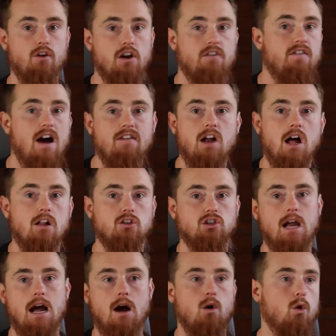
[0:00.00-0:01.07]
$35
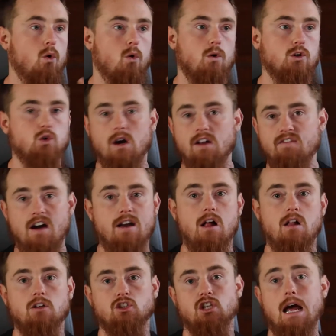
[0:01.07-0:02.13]
an hour or
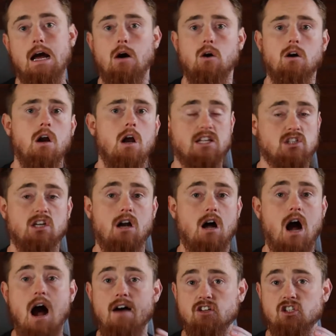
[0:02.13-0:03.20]
$25 an hour, that's gonna
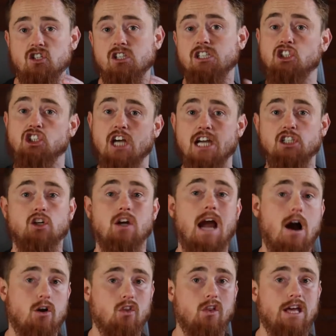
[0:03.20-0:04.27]
obviously change your
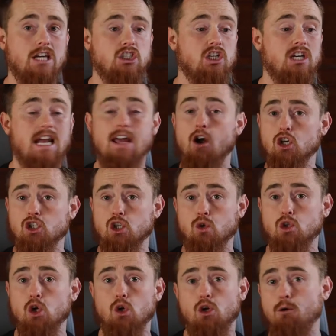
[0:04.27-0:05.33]
calculation. And
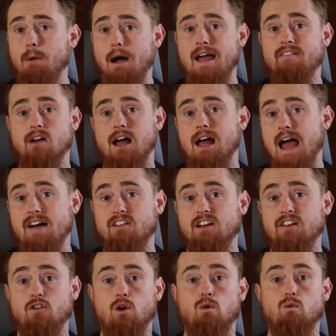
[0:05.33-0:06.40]
also too, you might have a
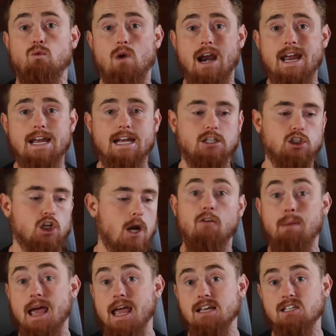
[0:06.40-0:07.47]
different range
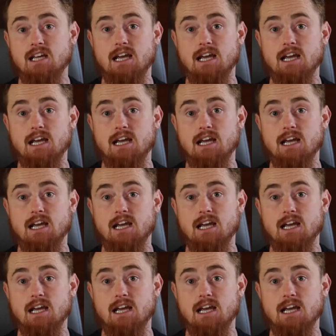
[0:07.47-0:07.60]
of pay